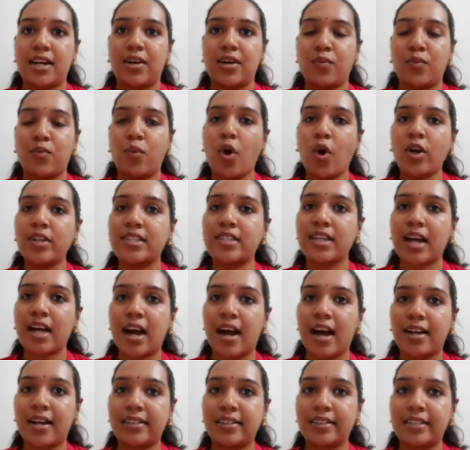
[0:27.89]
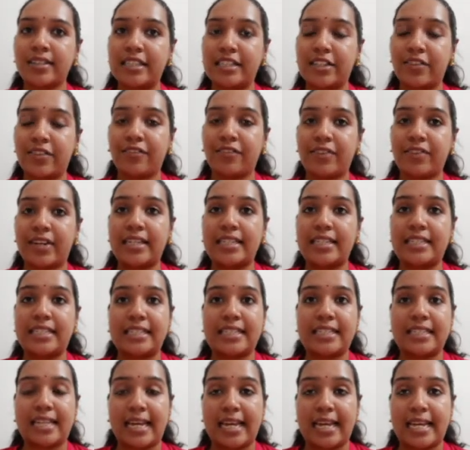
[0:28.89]
what are the different
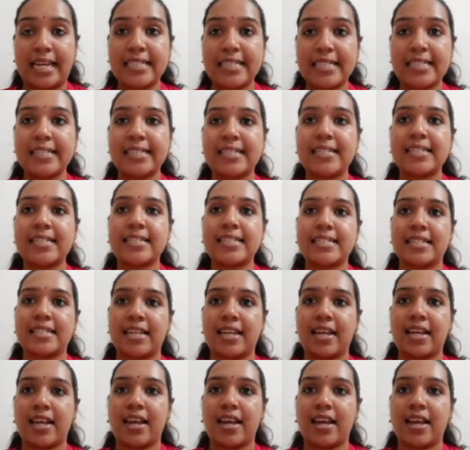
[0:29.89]
tastes.